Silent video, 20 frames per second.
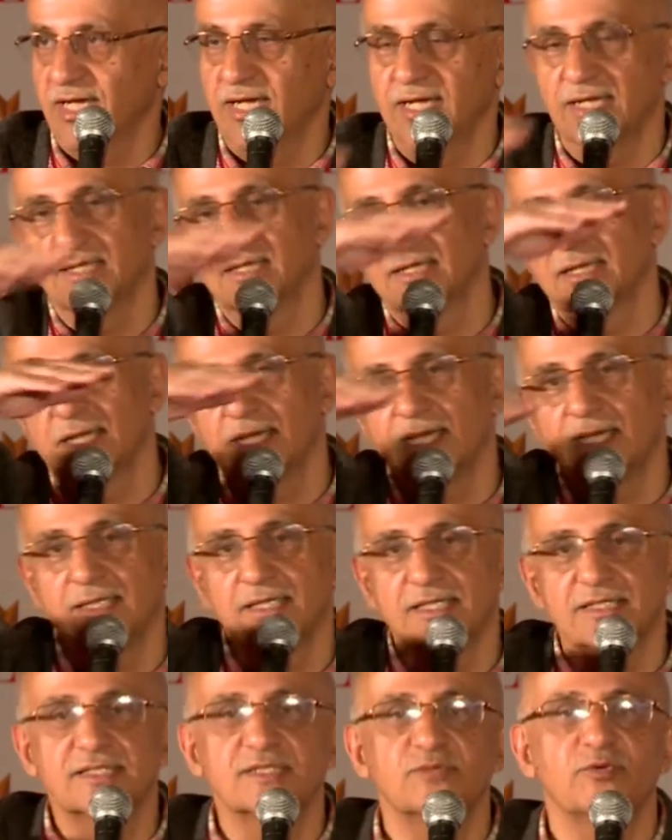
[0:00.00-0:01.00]
and, and
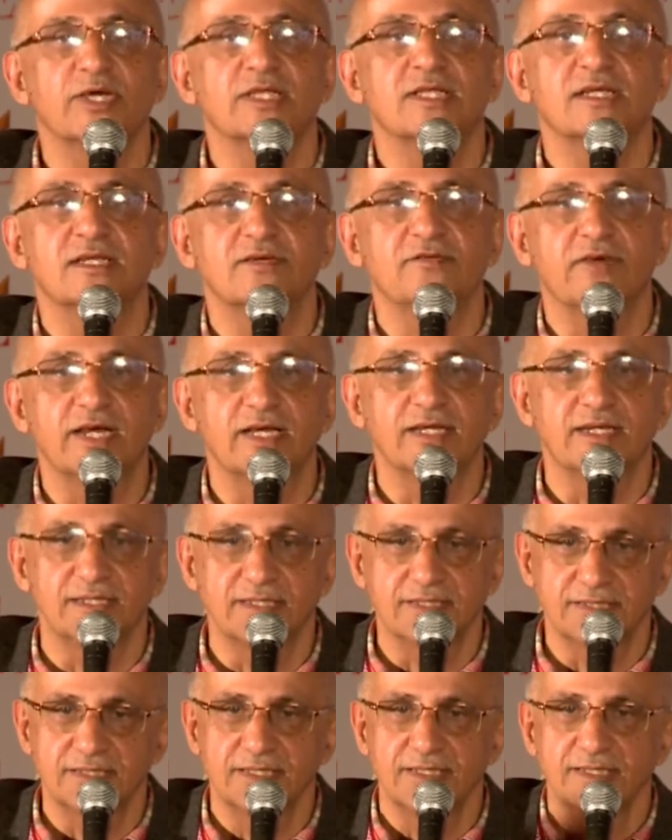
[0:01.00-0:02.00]
this is where the divide
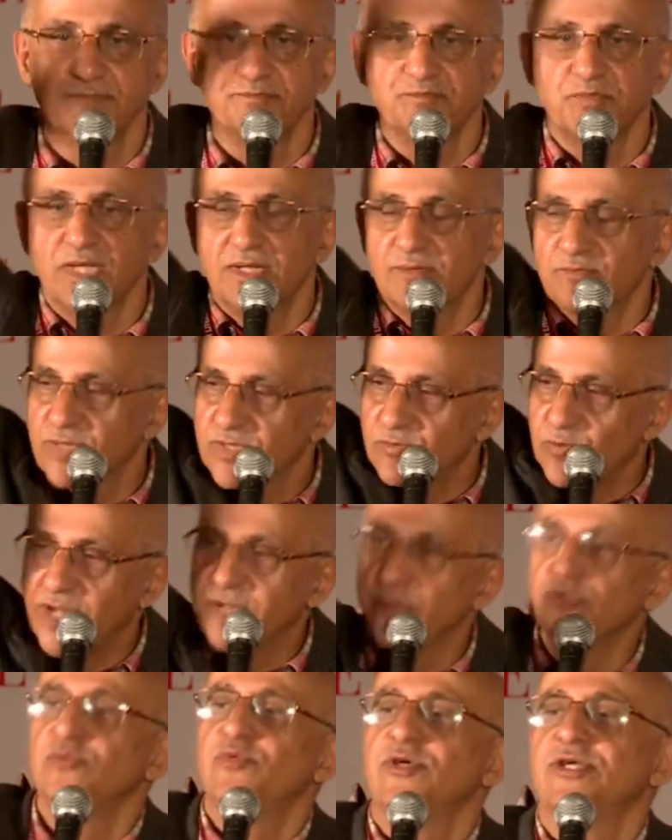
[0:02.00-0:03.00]
is. But why
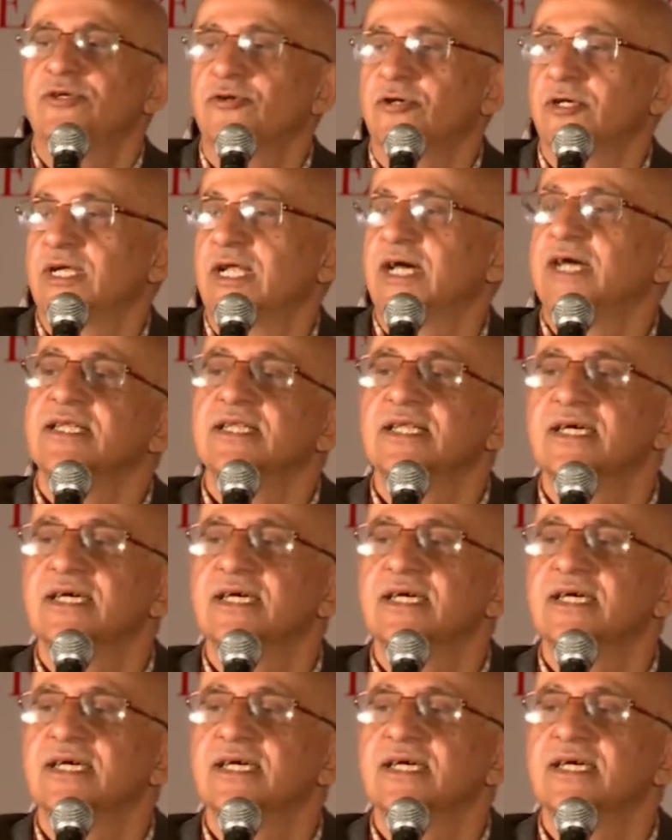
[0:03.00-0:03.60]
don't we draw a line